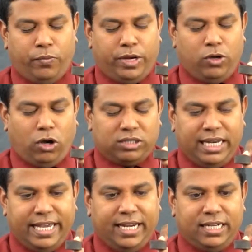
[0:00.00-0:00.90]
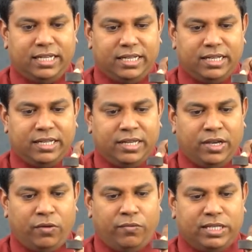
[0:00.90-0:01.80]
when you oscillate,
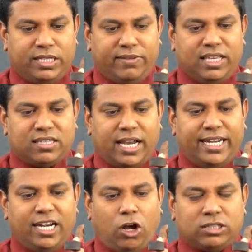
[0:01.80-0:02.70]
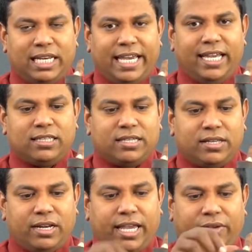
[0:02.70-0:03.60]
whichever the side it oscillates,
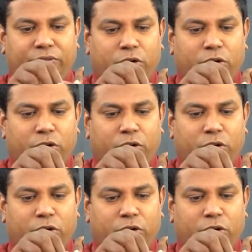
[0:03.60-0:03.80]
like if